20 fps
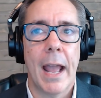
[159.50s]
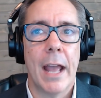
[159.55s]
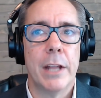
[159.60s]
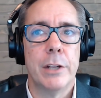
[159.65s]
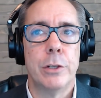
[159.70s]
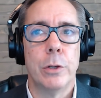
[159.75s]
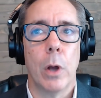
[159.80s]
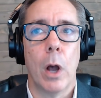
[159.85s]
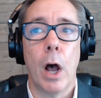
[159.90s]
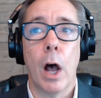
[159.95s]

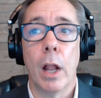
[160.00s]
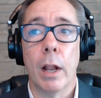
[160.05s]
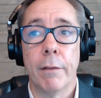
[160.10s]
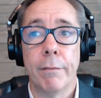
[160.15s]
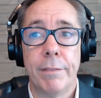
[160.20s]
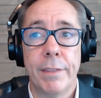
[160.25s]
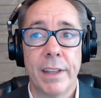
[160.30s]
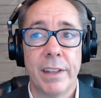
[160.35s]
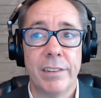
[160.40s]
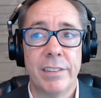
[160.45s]
Add to all
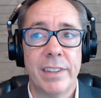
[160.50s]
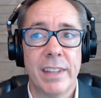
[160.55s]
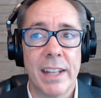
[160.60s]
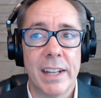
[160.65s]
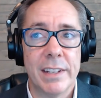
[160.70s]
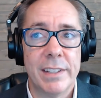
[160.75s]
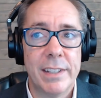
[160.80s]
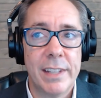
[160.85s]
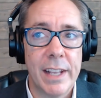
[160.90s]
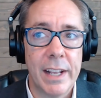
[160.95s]
of this
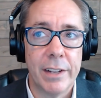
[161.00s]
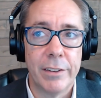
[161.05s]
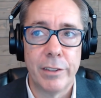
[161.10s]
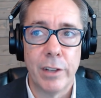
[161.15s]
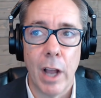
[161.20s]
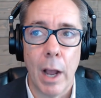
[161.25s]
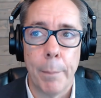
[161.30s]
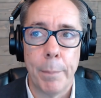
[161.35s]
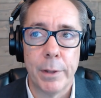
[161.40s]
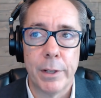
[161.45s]
the intense
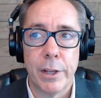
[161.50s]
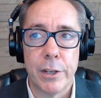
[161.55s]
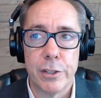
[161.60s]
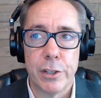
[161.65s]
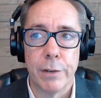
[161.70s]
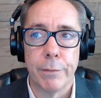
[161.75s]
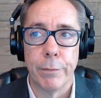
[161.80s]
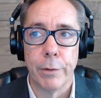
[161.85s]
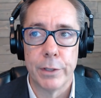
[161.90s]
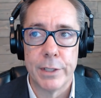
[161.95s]

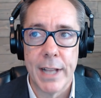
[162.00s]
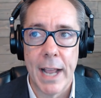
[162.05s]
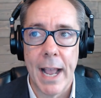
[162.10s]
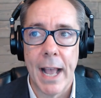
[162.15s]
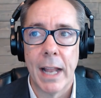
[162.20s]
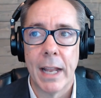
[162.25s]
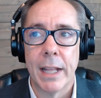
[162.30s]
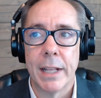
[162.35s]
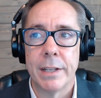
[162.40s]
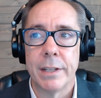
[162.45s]
competition for
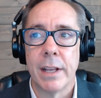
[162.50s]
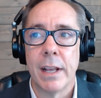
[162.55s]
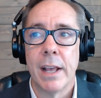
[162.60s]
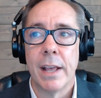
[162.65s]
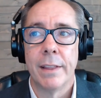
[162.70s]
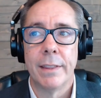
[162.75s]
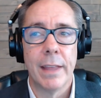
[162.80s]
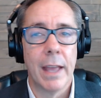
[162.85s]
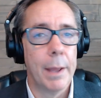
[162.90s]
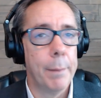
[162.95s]
talent
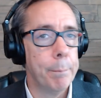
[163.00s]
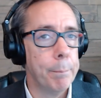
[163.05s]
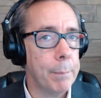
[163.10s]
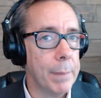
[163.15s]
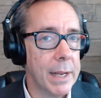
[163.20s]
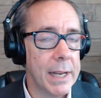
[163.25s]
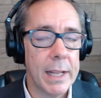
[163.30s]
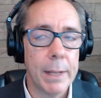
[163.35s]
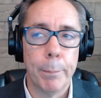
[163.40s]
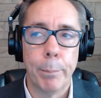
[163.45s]
that
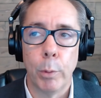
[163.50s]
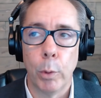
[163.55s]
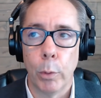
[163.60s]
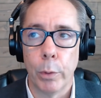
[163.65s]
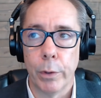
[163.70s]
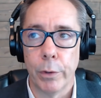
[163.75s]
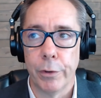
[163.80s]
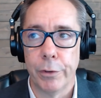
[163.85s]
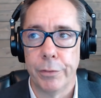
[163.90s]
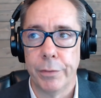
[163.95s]
many
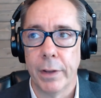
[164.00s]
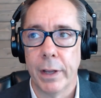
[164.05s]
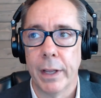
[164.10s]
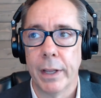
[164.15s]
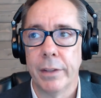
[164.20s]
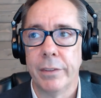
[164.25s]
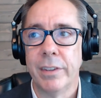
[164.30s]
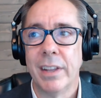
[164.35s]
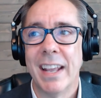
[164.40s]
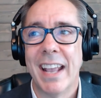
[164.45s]
employers
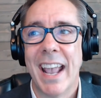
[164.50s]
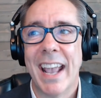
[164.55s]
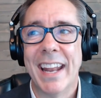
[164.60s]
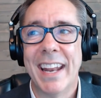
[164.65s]
face,